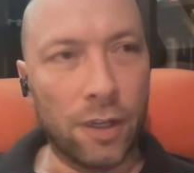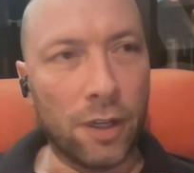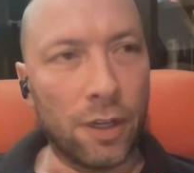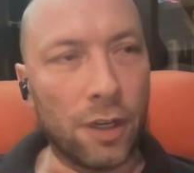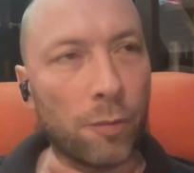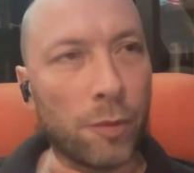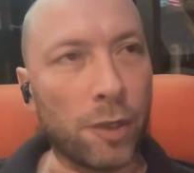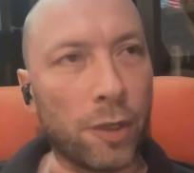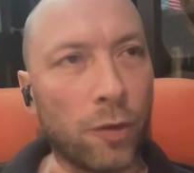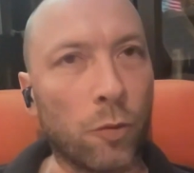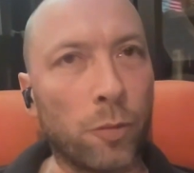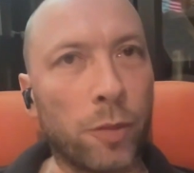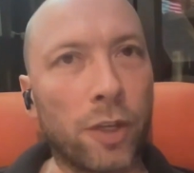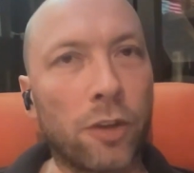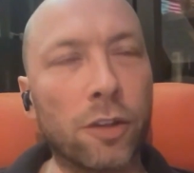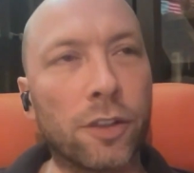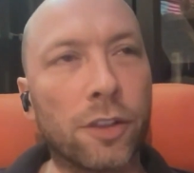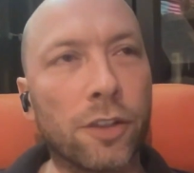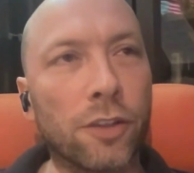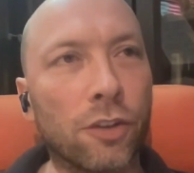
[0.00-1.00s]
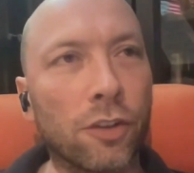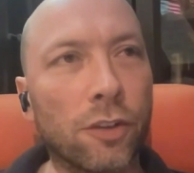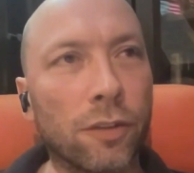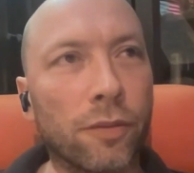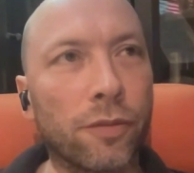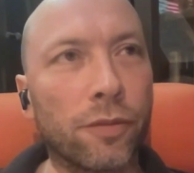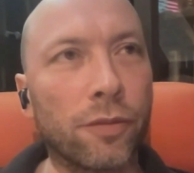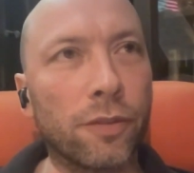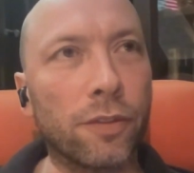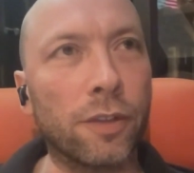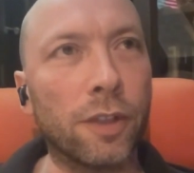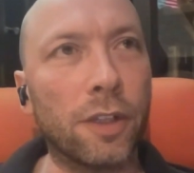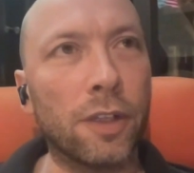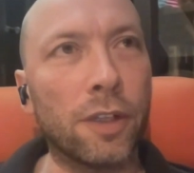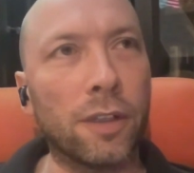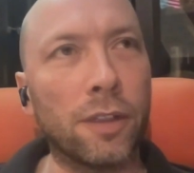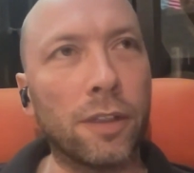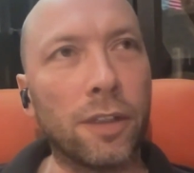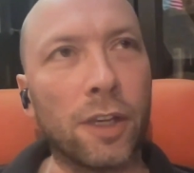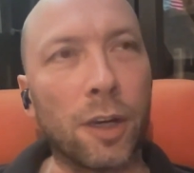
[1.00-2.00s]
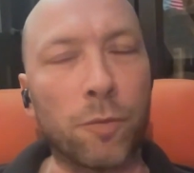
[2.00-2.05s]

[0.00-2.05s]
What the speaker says: I mean, it would be good to sort of, yeah,